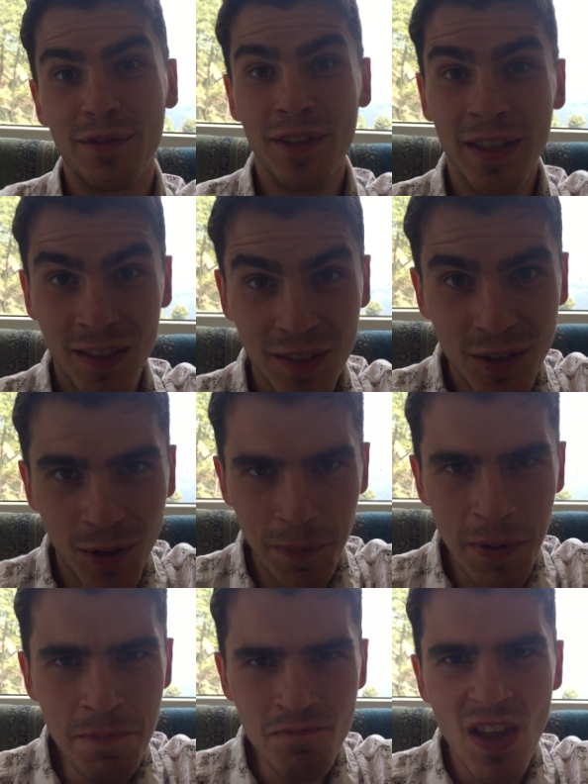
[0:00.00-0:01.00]
of the English
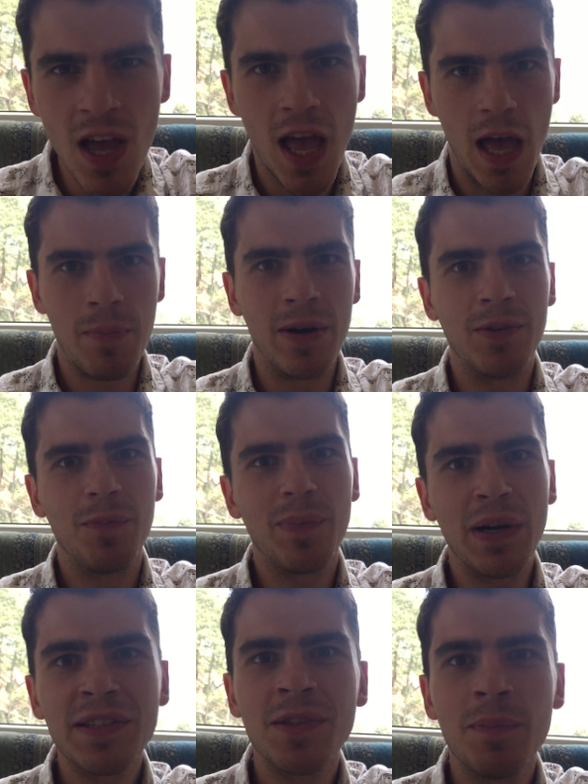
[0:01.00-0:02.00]
grammar, about the
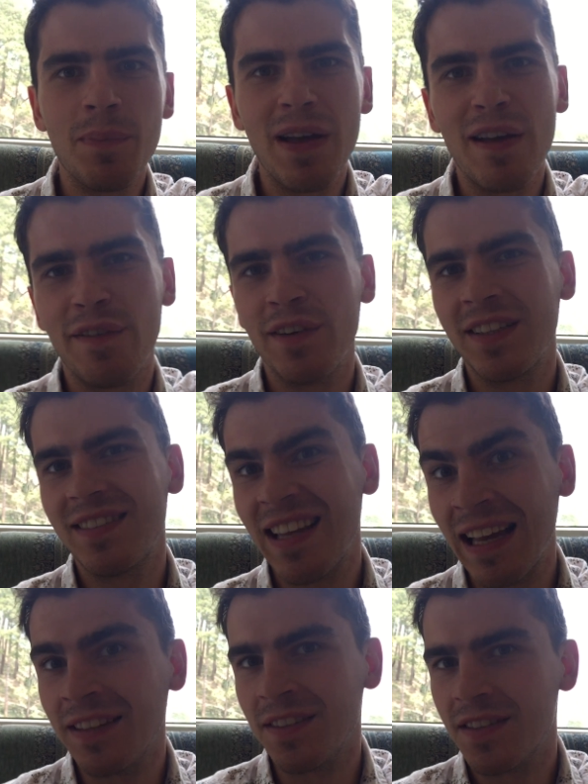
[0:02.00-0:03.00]
present perfect
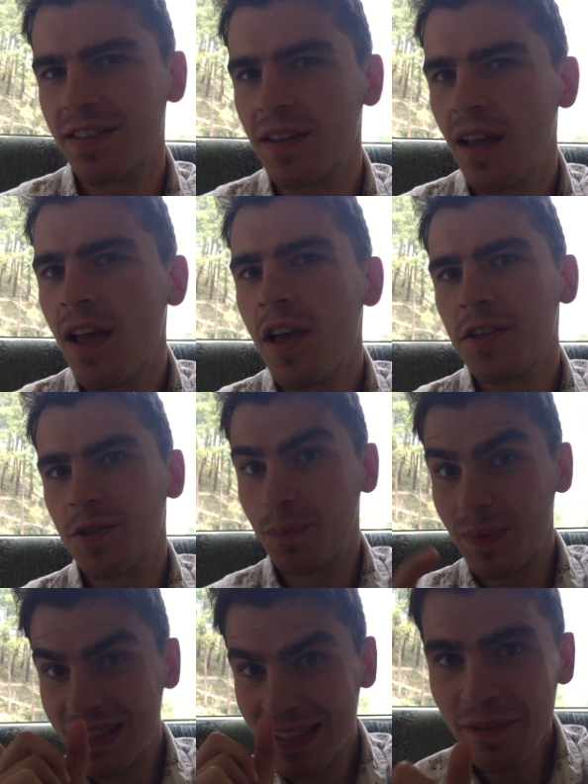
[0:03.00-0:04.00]
tense,
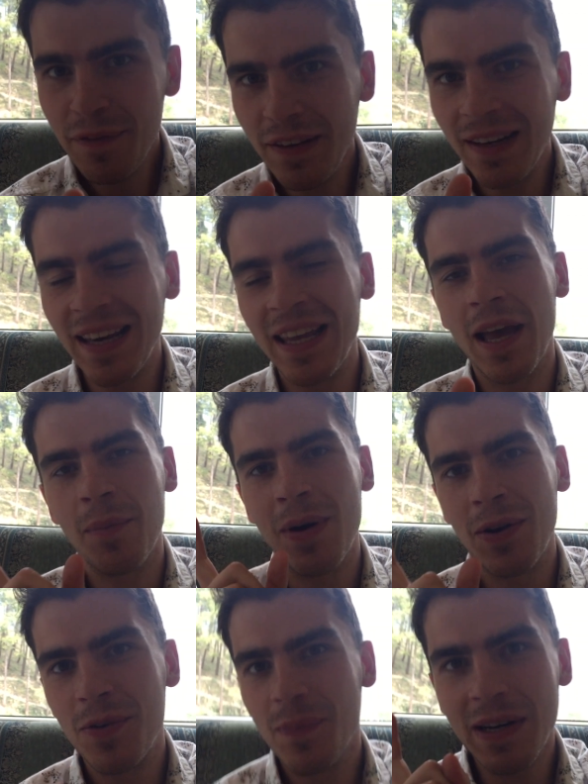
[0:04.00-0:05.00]
specifically
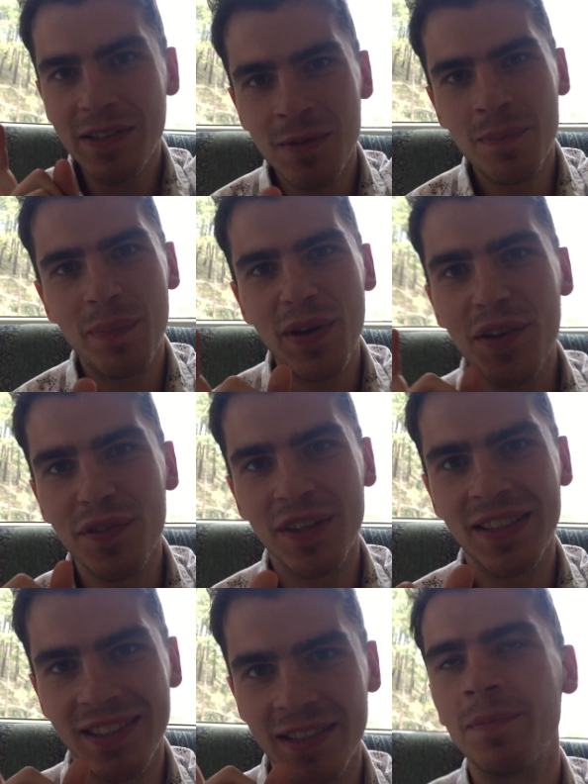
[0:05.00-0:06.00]
about the present
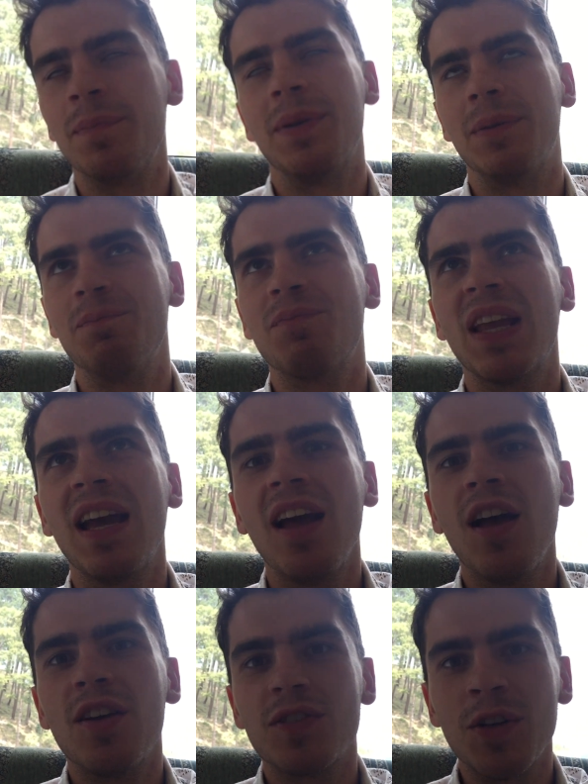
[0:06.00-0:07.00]
perfect simple.
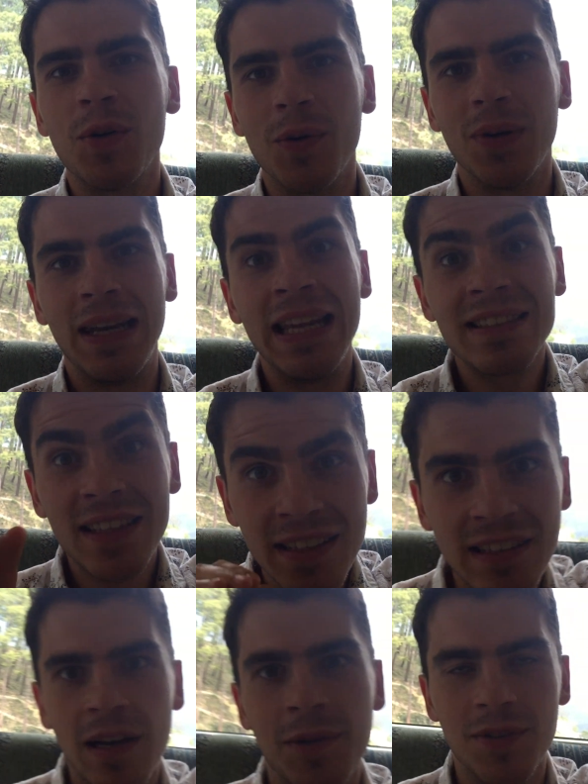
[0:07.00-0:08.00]
So let's get
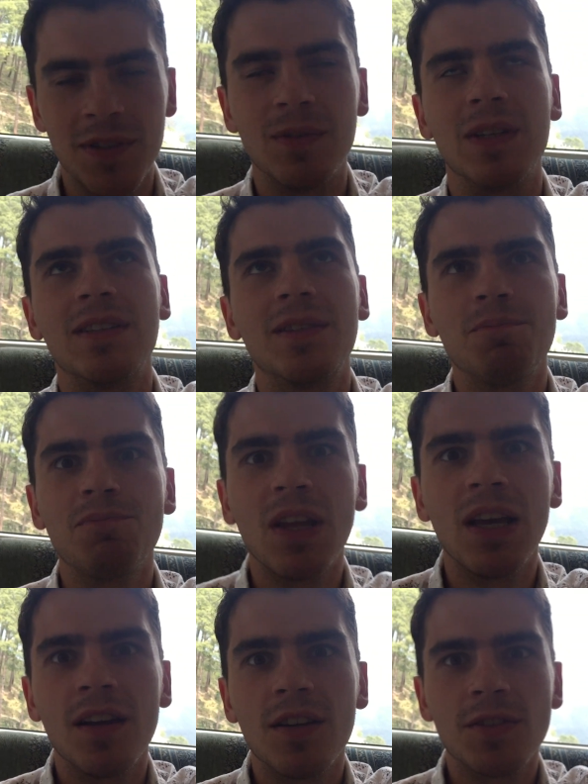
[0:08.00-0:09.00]
down to it.
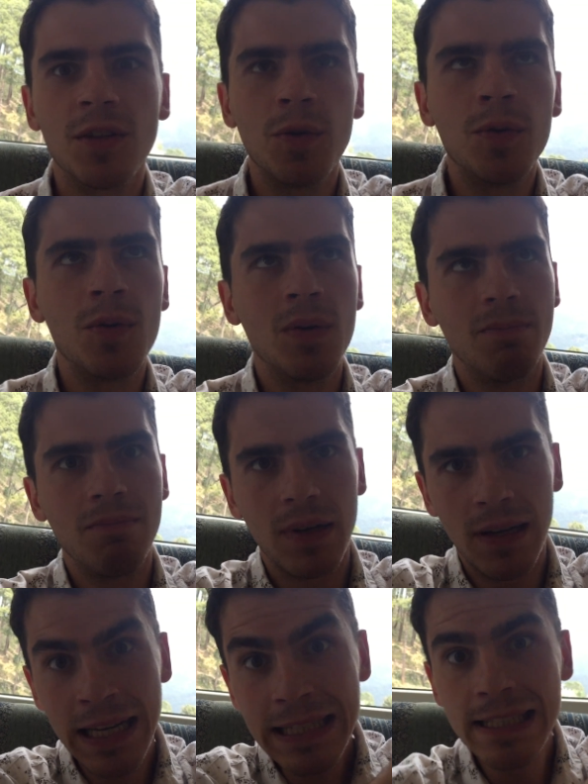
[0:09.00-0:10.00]
So
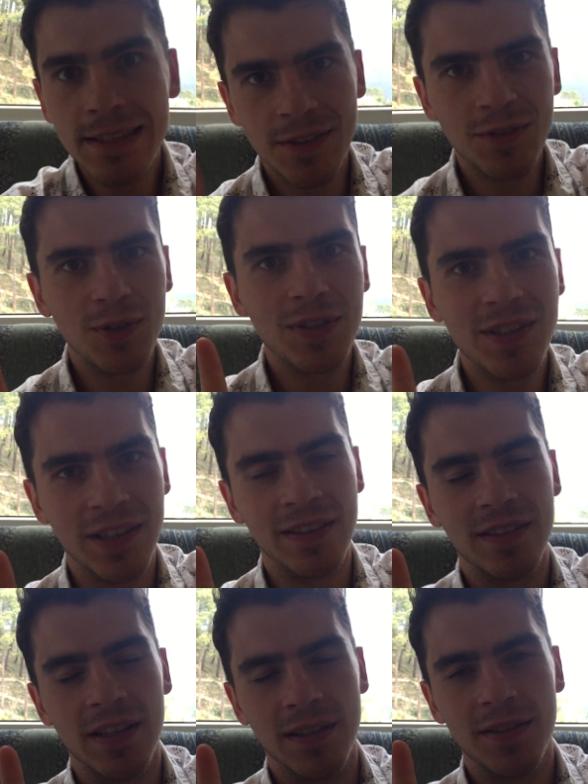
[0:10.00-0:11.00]
let's listen to this
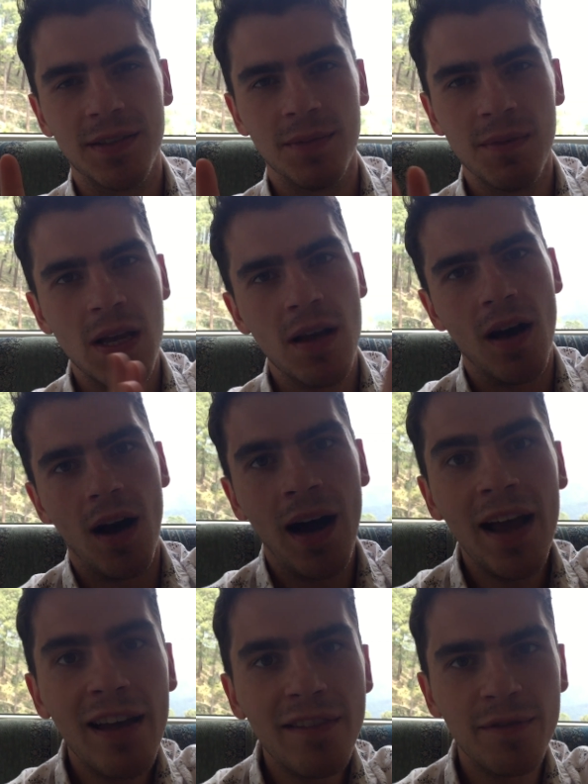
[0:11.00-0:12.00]
sentence.
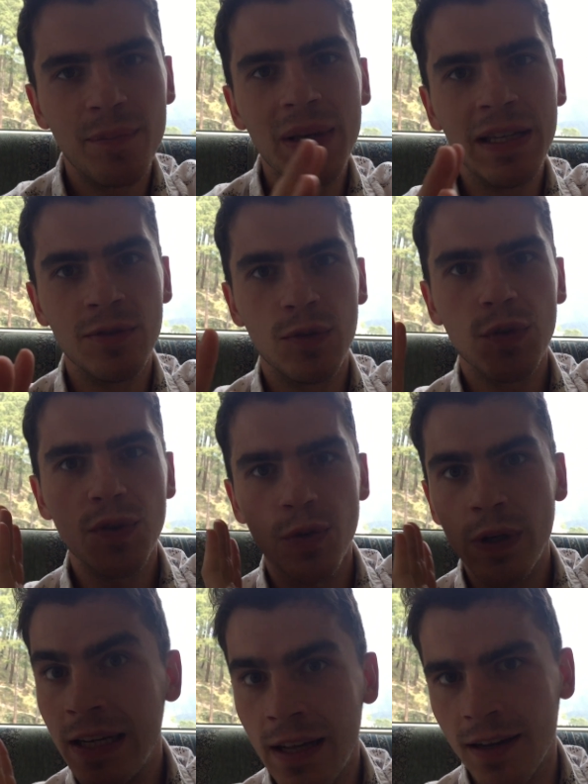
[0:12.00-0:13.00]
I have been to
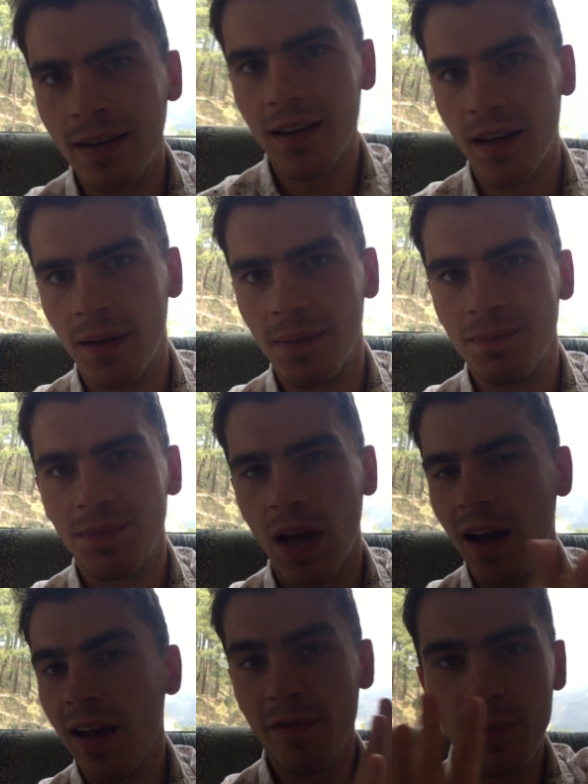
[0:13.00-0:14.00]
Sri Lanka.
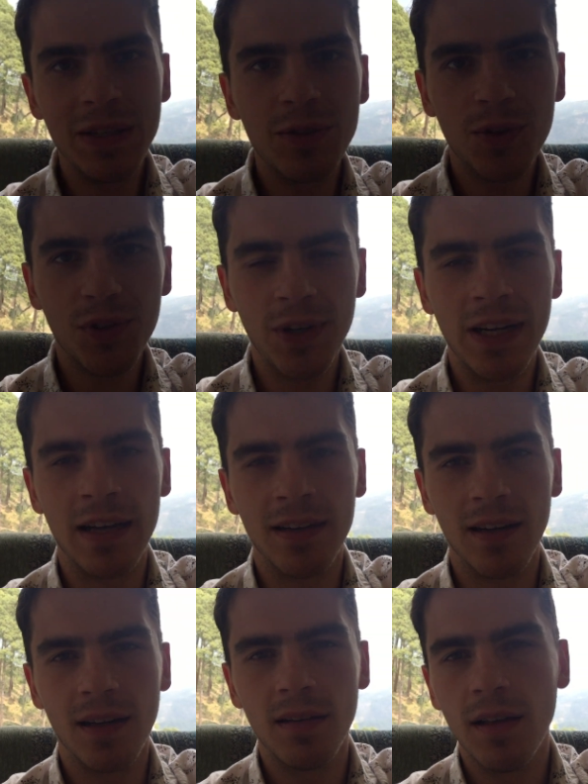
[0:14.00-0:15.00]
I have been to Sri
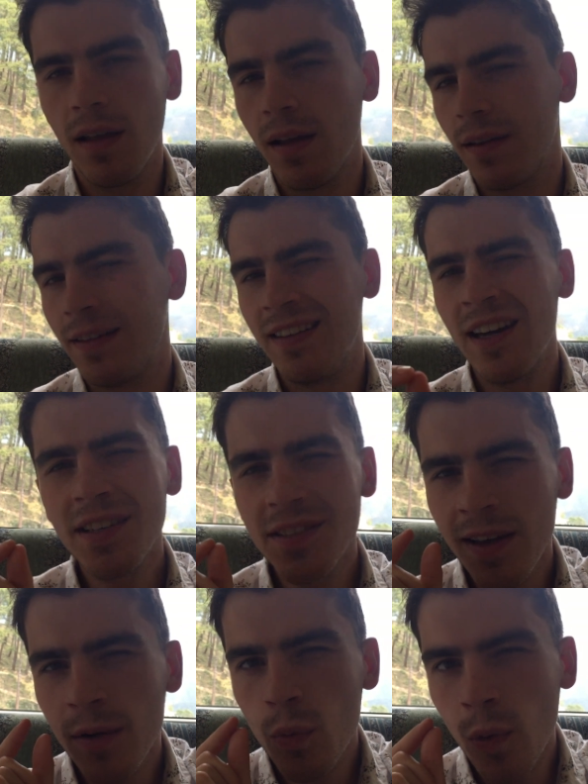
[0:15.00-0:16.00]
Lanka. Did I
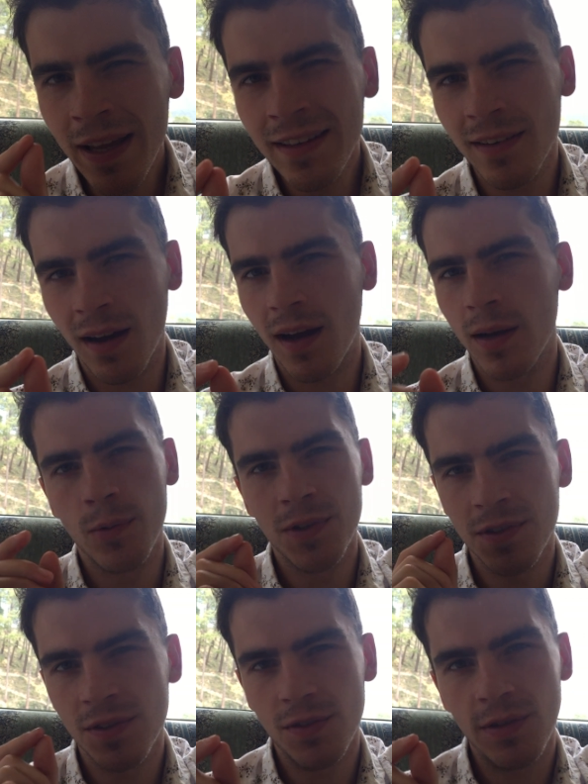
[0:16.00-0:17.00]
say when I
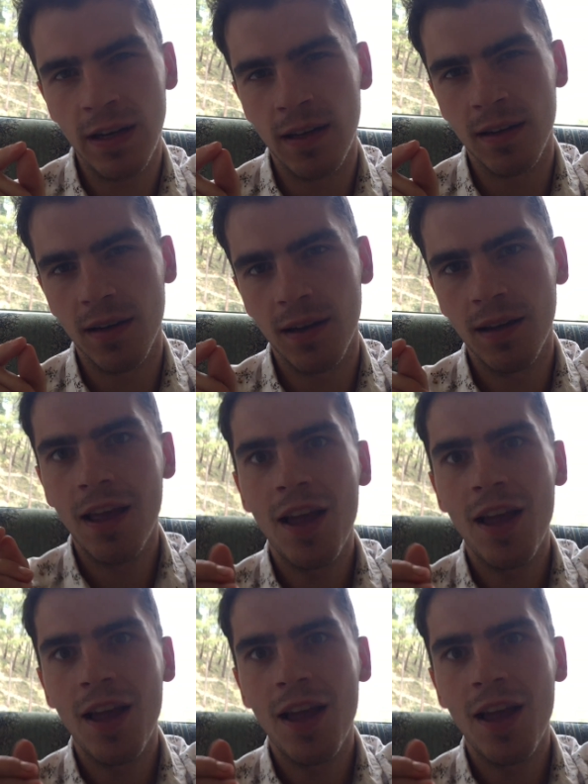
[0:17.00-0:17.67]
was in Sri Lanka?